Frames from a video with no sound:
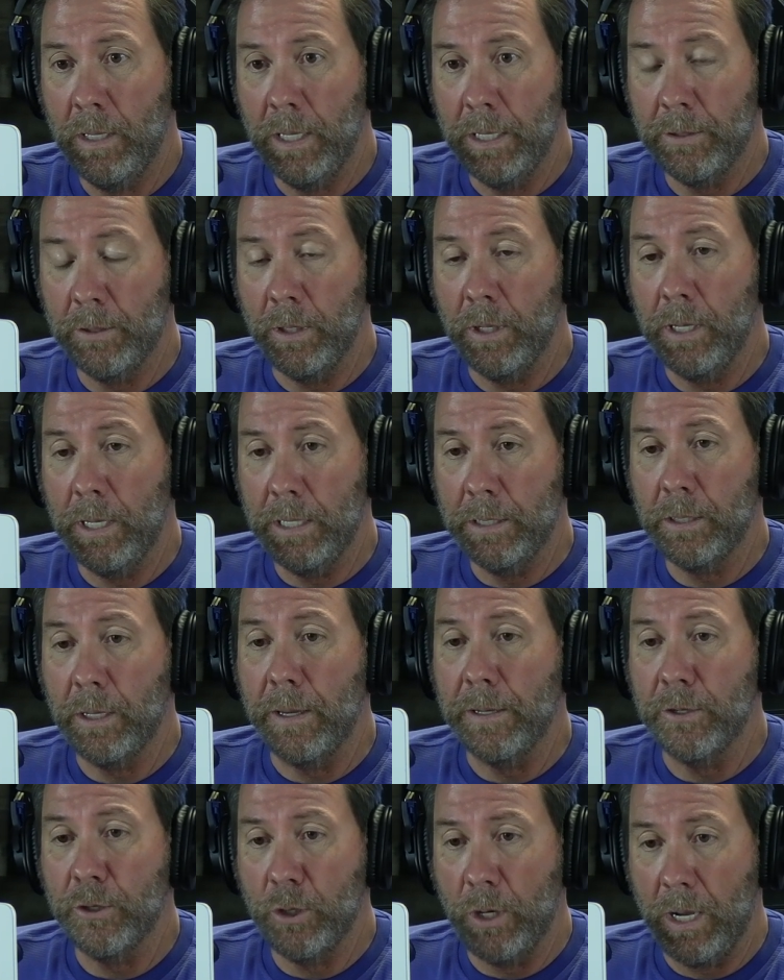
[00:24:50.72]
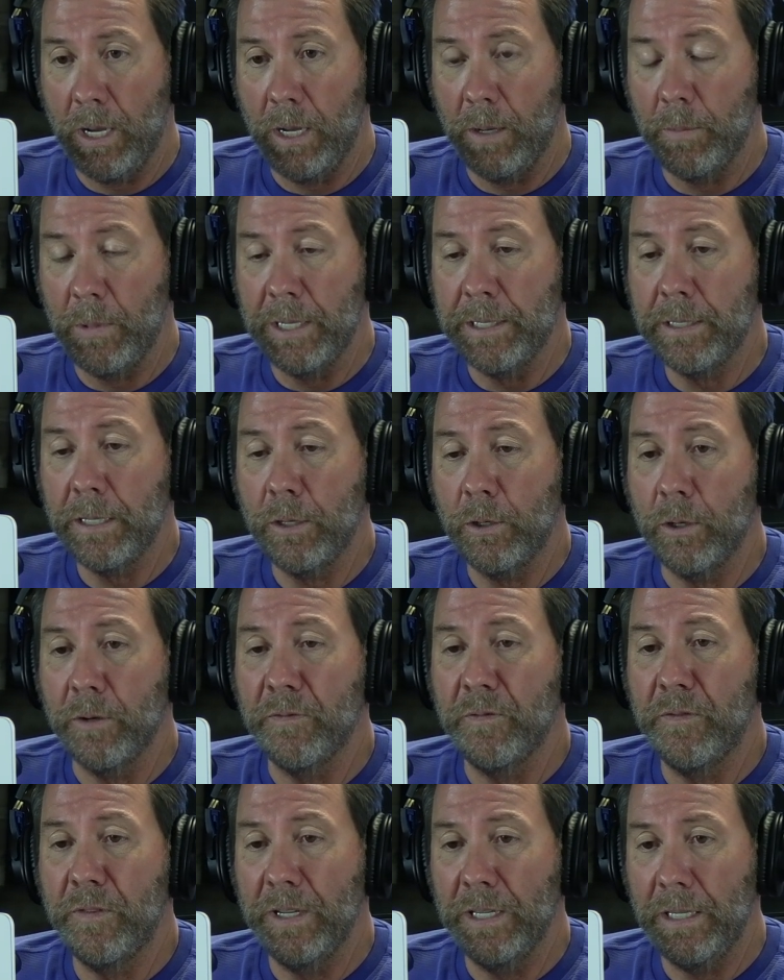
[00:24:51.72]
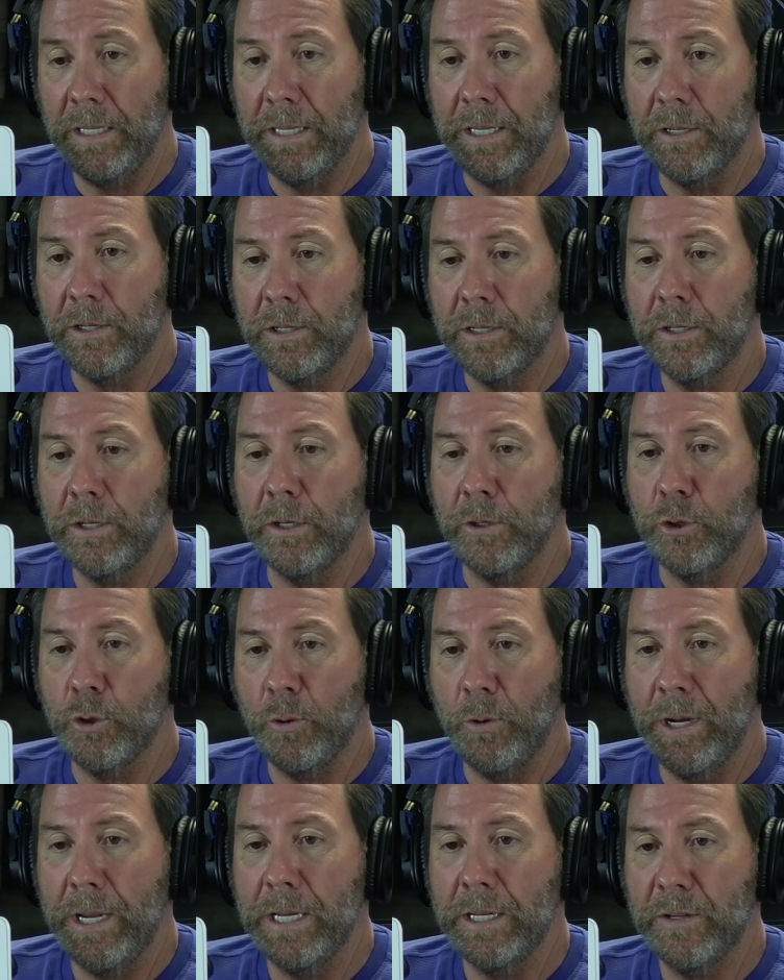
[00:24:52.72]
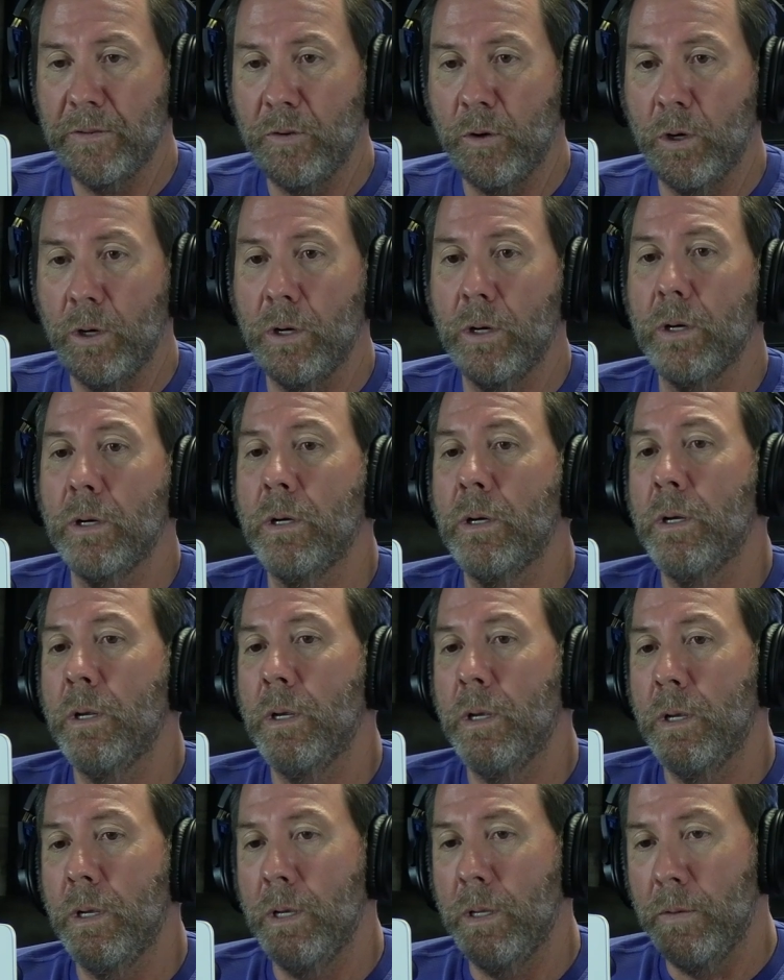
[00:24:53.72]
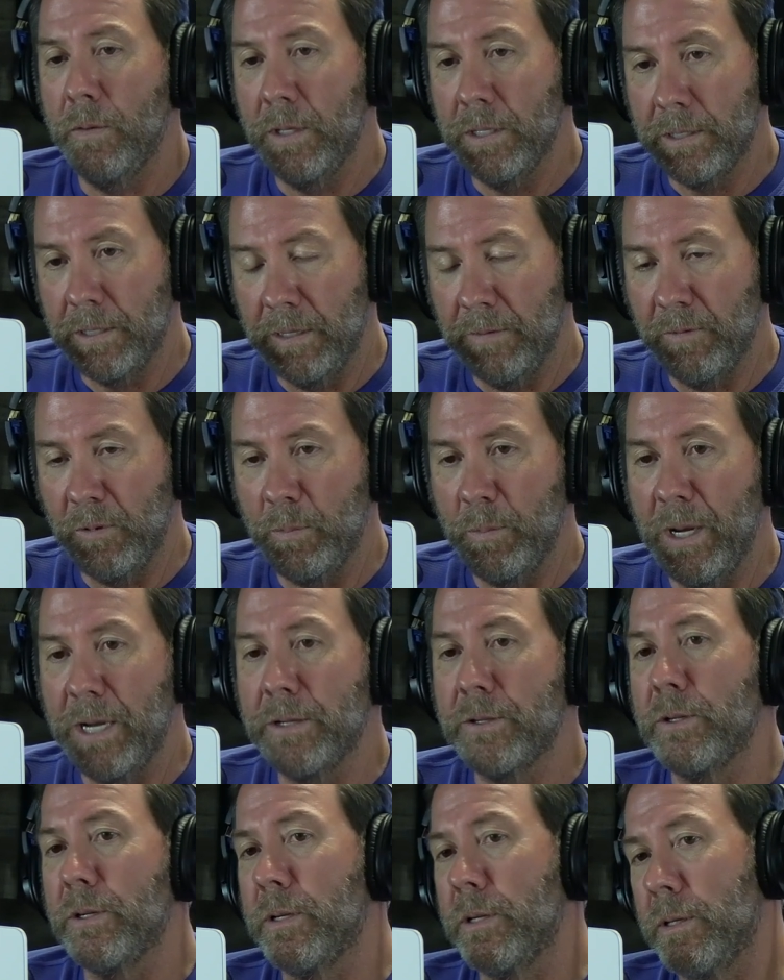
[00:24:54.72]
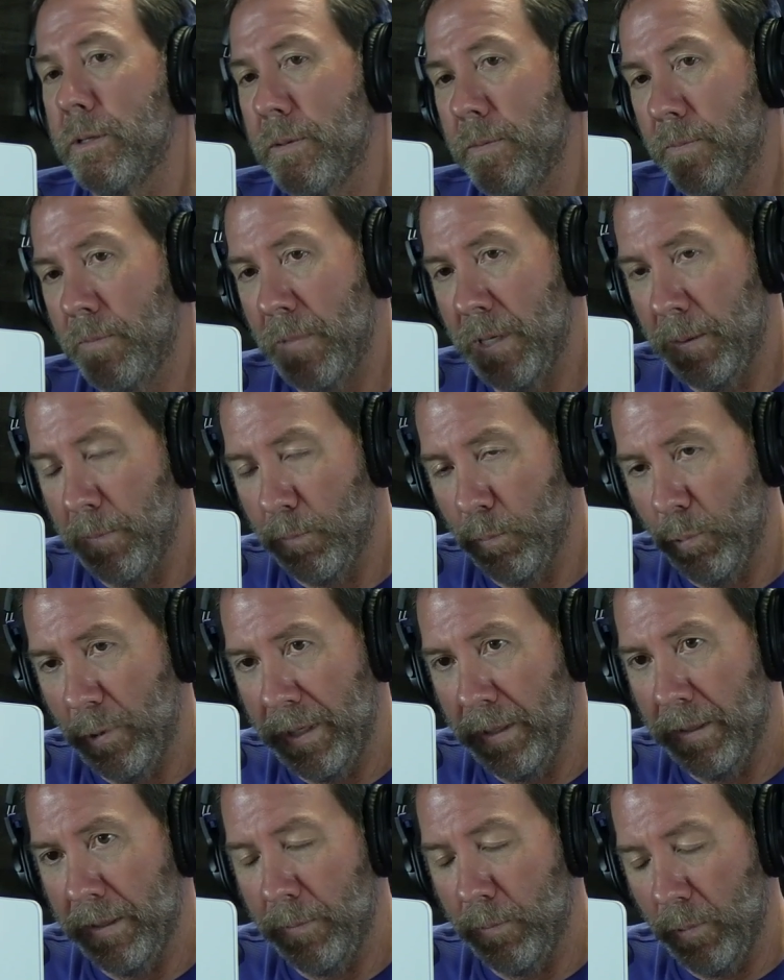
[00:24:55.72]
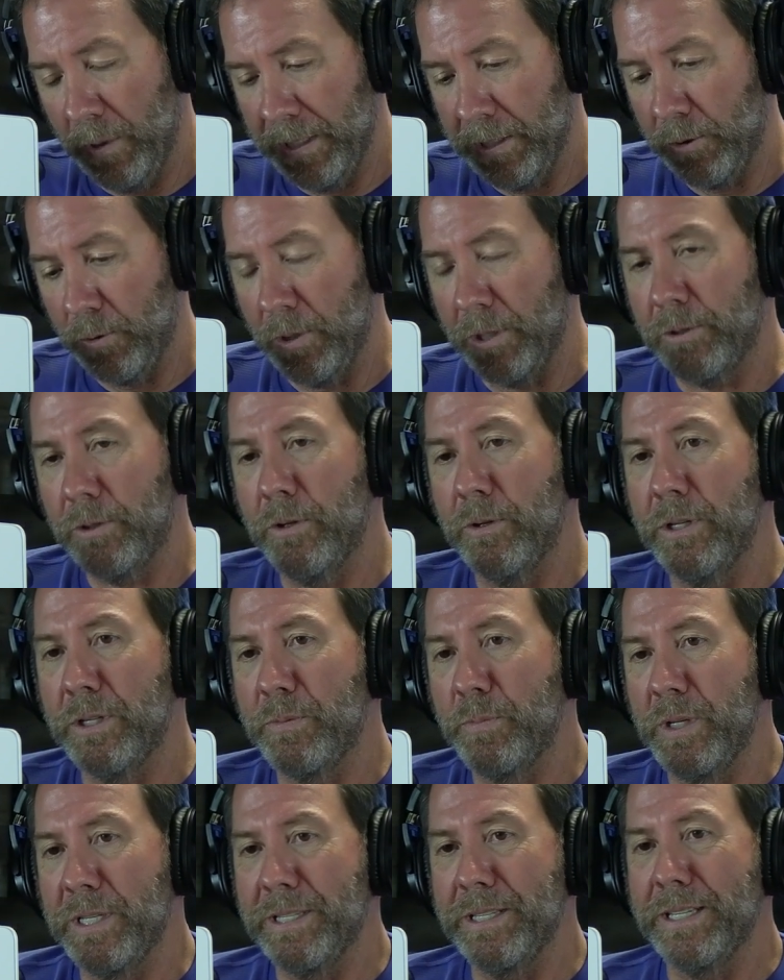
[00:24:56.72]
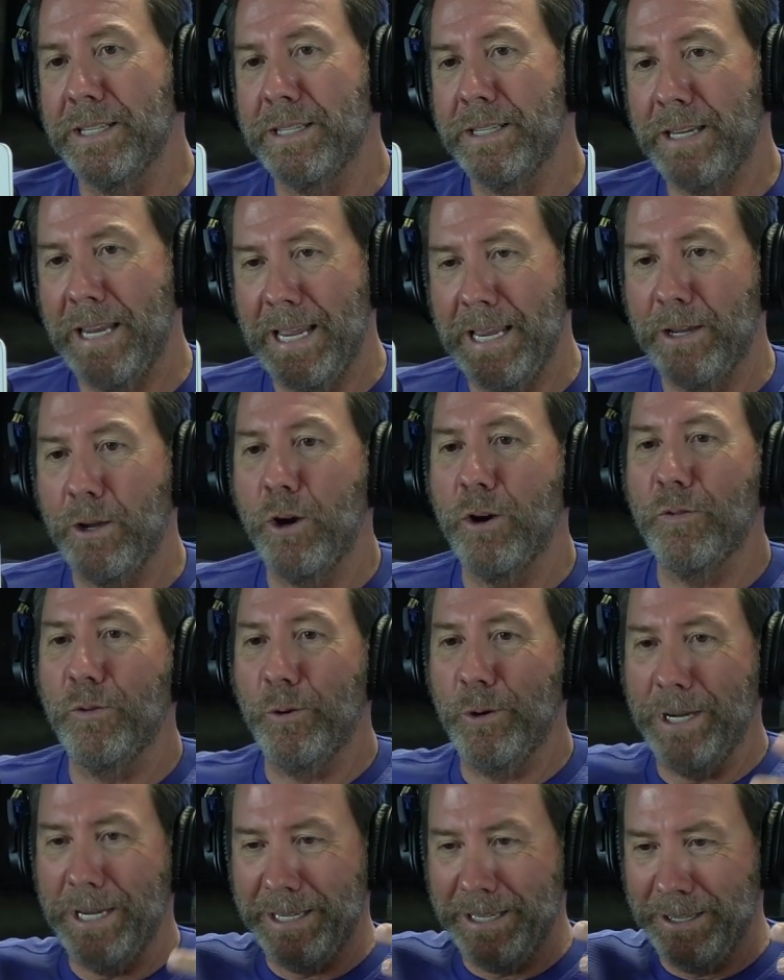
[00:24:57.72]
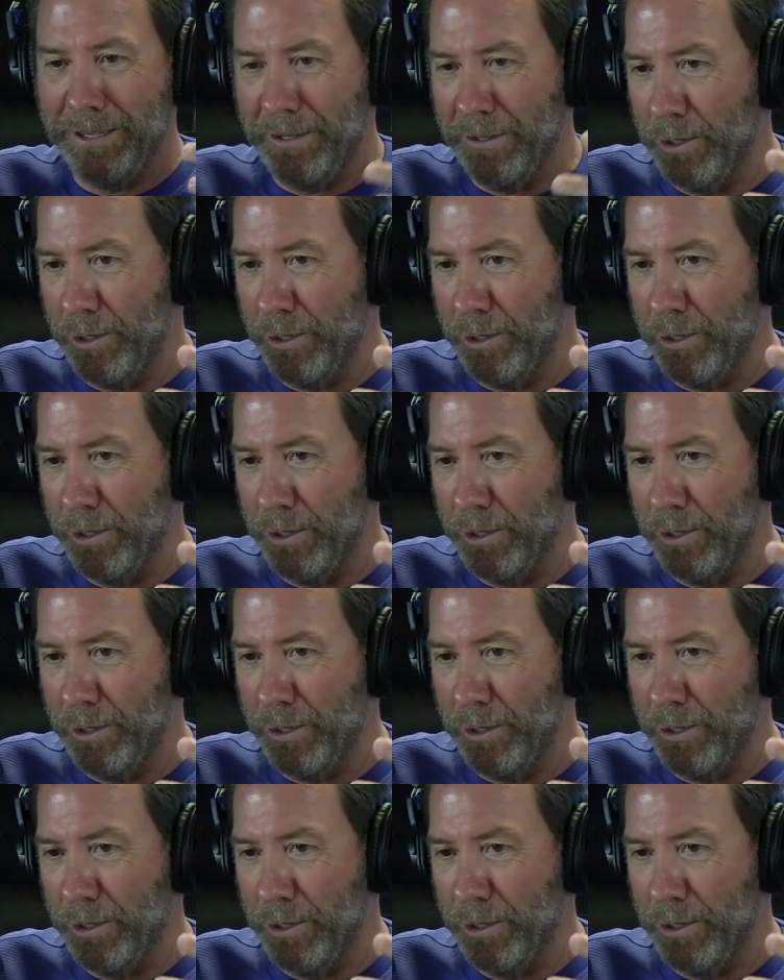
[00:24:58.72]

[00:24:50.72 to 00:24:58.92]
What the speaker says: It's a job. It took a village to transfer this information and restructure this business, take over it,